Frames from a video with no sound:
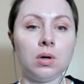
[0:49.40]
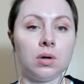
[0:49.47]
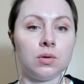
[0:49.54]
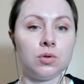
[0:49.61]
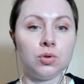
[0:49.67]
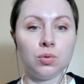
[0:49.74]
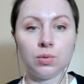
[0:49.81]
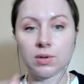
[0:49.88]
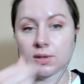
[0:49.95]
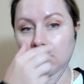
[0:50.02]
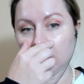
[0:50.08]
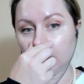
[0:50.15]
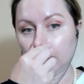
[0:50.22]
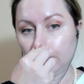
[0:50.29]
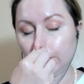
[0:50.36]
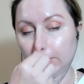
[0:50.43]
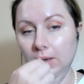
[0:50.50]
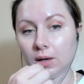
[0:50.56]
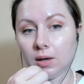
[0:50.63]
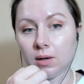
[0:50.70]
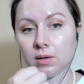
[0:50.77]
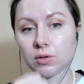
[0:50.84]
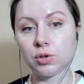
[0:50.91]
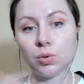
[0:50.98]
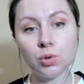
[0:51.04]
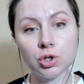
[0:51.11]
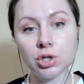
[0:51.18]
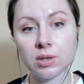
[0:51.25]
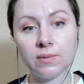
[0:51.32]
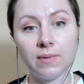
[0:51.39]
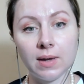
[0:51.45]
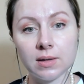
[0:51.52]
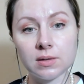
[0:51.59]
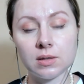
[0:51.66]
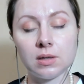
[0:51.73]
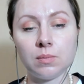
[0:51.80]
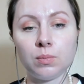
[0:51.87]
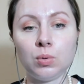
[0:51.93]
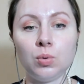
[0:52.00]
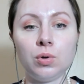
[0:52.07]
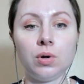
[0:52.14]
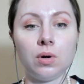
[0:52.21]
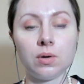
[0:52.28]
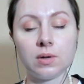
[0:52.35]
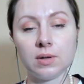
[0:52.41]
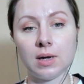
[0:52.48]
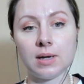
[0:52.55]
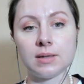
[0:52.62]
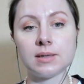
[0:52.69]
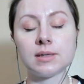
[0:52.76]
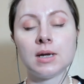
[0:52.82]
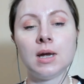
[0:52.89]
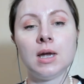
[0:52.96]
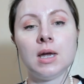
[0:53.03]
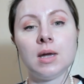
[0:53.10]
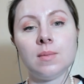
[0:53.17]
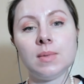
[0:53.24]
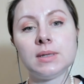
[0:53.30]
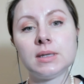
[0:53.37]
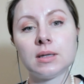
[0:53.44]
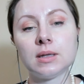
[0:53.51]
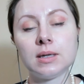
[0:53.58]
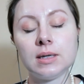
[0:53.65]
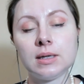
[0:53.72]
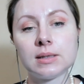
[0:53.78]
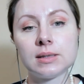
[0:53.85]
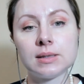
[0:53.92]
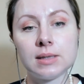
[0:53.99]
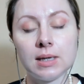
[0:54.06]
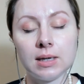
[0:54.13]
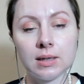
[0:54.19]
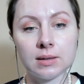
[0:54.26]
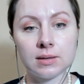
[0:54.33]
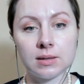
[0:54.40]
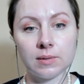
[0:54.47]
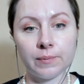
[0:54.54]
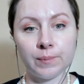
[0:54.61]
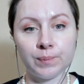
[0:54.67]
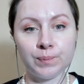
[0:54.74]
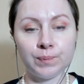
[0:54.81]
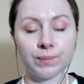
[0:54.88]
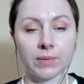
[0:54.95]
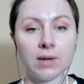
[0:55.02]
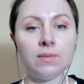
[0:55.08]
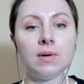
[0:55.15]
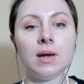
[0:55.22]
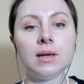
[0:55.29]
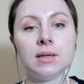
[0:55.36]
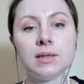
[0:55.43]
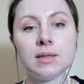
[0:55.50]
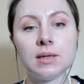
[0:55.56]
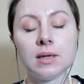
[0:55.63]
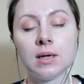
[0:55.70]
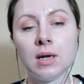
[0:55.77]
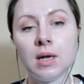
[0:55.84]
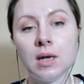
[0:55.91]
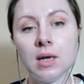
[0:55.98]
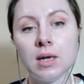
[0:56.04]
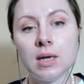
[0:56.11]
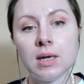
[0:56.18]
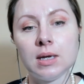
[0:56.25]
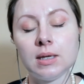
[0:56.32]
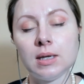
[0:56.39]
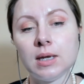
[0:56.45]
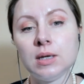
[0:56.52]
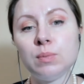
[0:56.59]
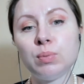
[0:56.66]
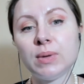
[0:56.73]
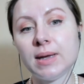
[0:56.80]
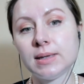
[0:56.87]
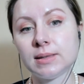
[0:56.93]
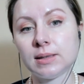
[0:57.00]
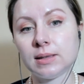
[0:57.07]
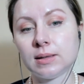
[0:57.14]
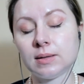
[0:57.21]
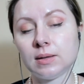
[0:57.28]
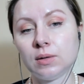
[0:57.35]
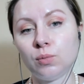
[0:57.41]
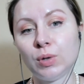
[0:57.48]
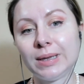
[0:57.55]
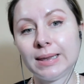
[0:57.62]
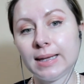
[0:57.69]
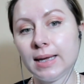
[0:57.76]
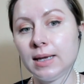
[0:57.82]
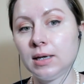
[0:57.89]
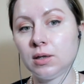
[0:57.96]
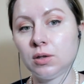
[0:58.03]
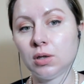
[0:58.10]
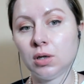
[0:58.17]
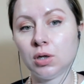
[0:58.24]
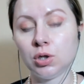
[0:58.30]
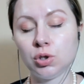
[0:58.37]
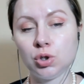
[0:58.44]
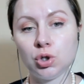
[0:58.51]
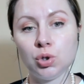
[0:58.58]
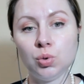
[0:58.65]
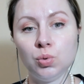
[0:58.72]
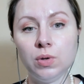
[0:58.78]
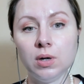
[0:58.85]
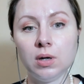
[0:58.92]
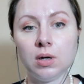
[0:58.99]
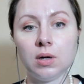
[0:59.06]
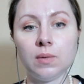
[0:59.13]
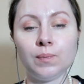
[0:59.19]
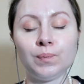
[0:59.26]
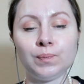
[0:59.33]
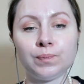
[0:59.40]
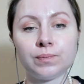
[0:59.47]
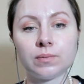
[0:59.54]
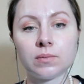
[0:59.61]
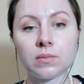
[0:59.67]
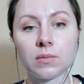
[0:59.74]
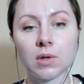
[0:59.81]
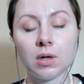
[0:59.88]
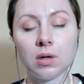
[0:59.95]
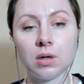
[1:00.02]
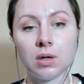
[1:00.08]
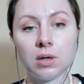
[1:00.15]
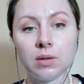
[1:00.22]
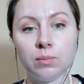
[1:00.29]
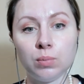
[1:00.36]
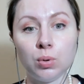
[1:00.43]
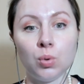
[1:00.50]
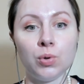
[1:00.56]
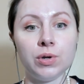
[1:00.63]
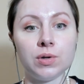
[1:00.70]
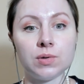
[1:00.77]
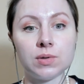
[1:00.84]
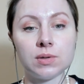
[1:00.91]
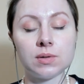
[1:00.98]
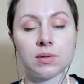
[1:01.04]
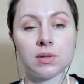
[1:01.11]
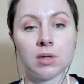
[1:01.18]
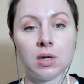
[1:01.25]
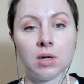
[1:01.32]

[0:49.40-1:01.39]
during some social events that employer organizes, basically extend anything in any place that related to the employer's